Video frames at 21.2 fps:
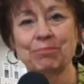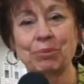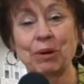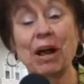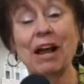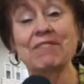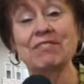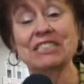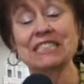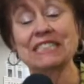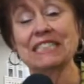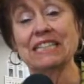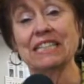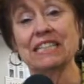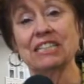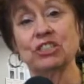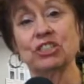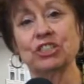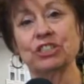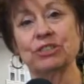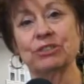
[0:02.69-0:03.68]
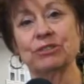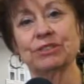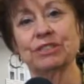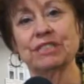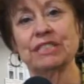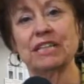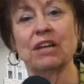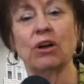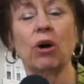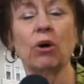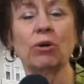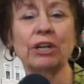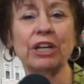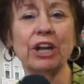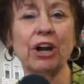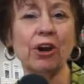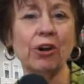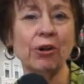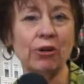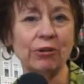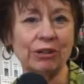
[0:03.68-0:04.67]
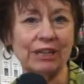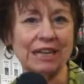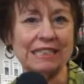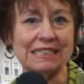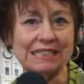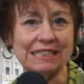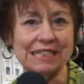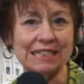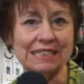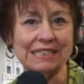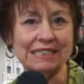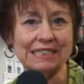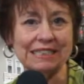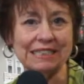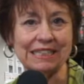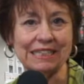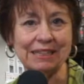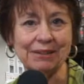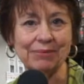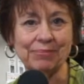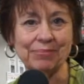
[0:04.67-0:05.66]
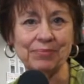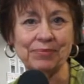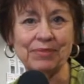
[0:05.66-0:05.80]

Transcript: privacy issues, owning our own identity,